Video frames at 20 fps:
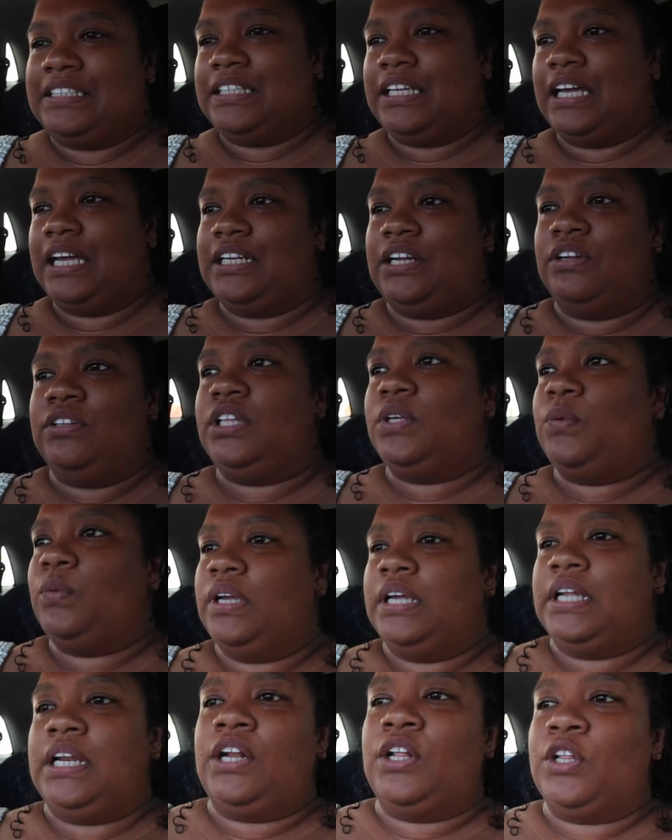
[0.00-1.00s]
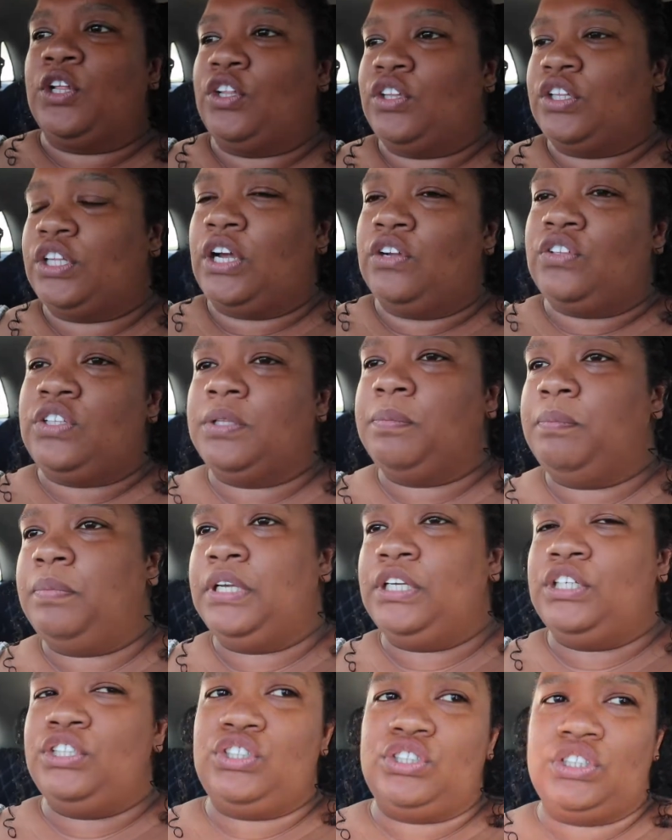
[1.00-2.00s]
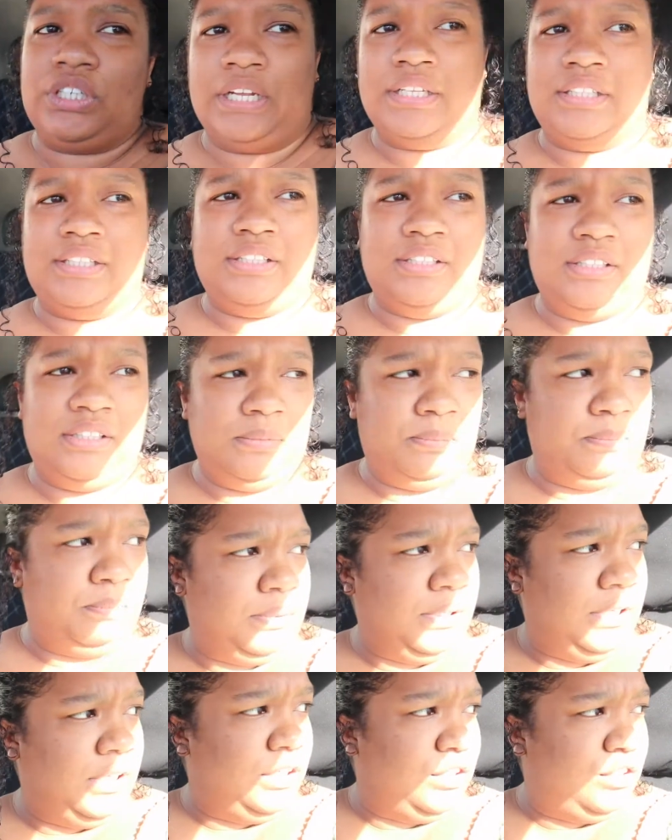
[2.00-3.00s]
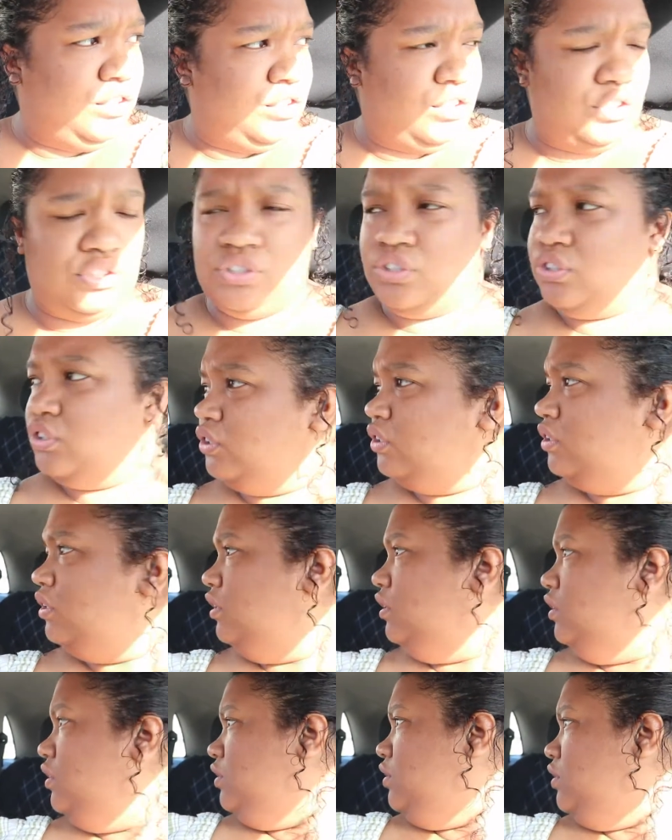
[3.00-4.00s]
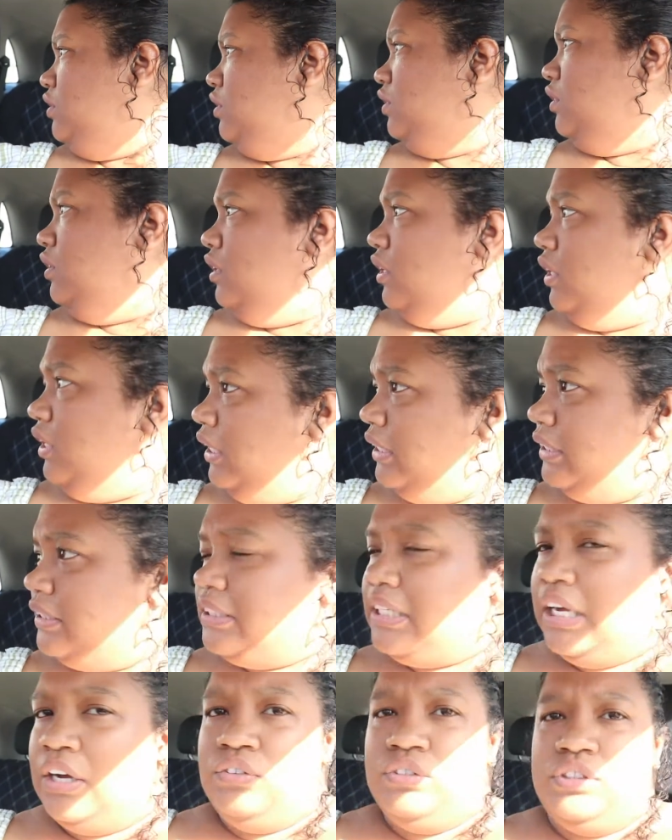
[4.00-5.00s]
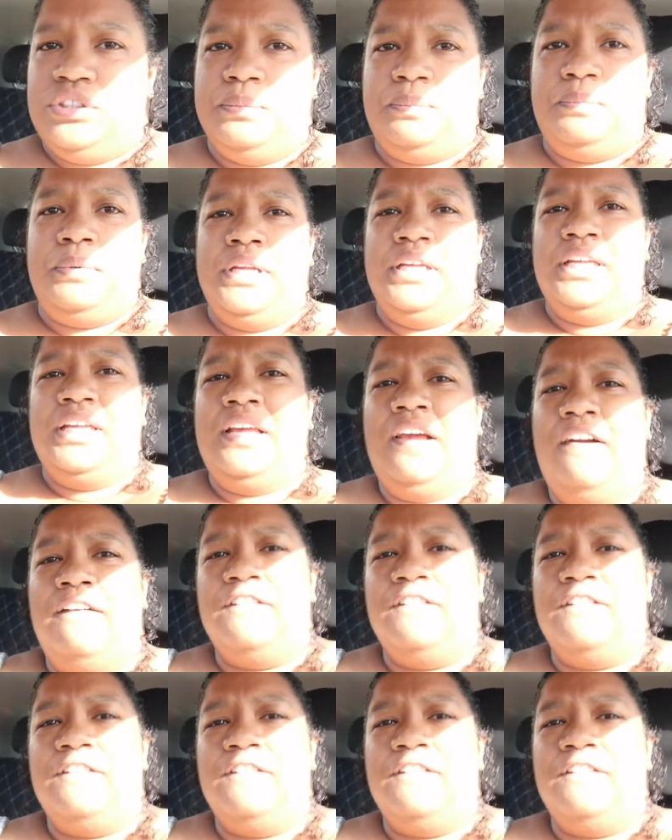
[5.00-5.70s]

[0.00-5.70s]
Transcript: I don't think we're gonna go to the beach. I think the beach is going to be